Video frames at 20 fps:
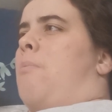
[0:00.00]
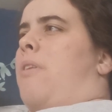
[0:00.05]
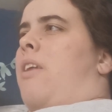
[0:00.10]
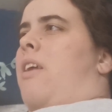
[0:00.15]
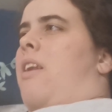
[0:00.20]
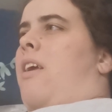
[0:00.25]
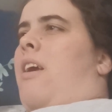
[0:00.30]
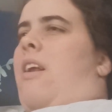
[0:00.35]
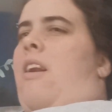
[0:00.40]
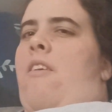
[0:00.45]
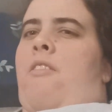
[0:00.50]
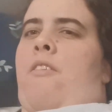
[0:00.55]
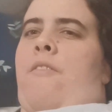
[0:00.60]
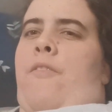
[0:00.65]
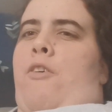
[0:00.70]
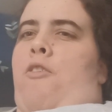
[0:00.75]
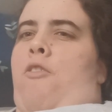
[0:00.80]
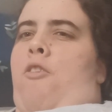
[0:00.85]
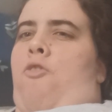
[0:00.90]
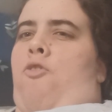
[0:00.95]
But then again, it's a
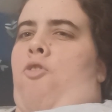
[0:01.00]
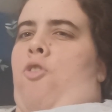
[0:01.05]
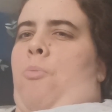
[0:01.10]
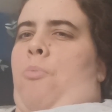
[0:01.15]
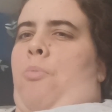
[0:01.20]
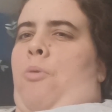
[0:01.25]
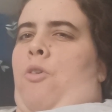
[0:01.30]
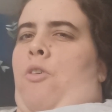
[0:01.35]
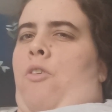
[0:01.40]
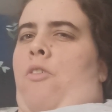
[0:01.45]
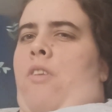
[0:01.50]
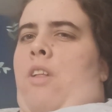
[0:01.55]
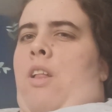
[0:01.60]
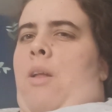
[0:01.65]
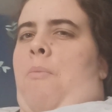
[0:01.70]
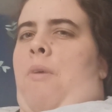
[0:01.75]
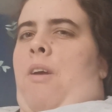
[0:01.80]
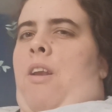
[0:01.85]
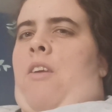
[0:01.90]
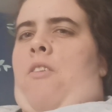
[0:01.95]
very short book, so
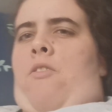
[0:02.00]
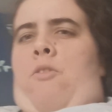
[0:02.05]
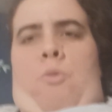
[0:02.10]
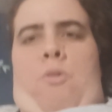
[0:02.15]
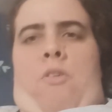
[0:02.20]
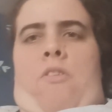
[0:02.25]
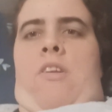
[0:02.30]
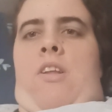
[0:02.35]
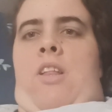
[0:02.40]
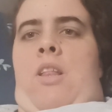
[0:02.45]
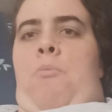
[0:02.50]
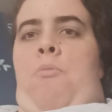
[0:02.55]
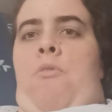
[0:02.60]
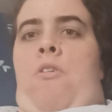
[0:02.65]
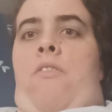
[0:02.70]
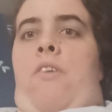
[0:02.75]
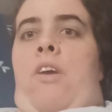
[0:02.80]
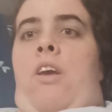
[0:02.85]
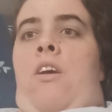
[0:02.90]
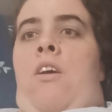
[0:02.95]
they may need to extend the
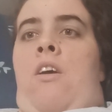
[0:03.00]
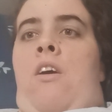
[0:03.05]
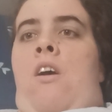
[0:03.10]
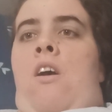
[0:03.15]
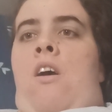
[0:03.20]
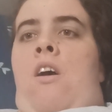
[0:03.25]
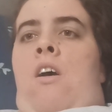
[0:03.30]
movie.